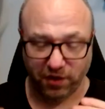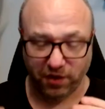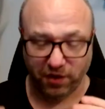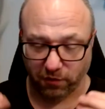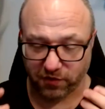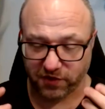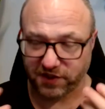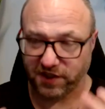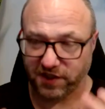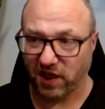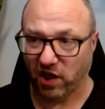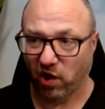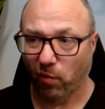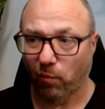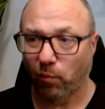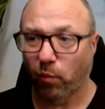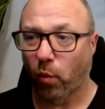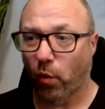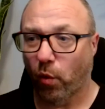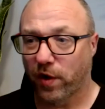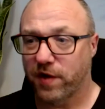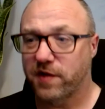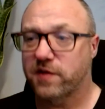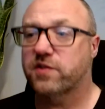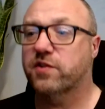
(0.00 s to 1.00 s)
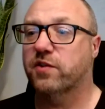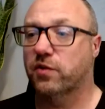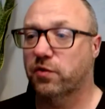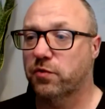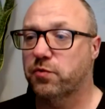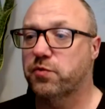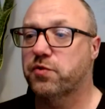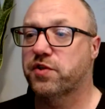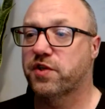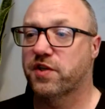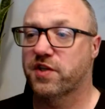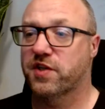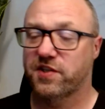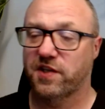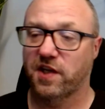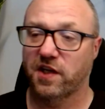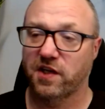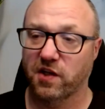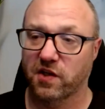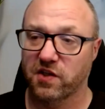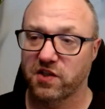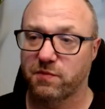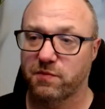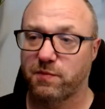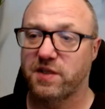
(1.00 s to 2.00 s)
single point solutions that
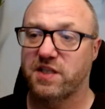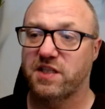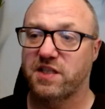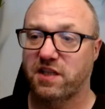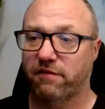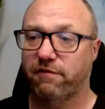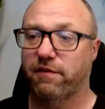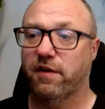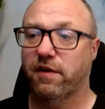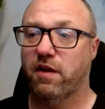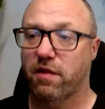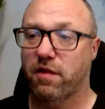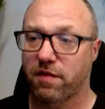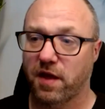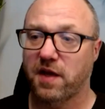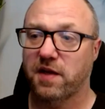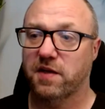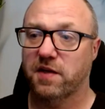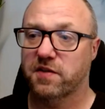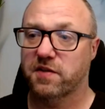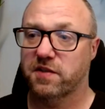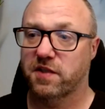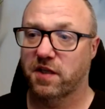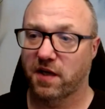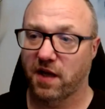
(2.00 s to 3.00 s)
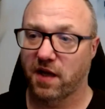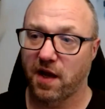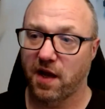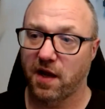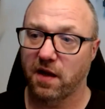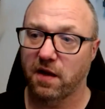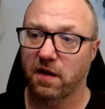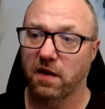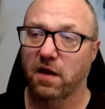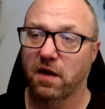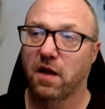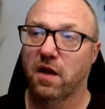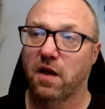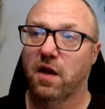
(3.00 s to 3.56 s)
does specific things today.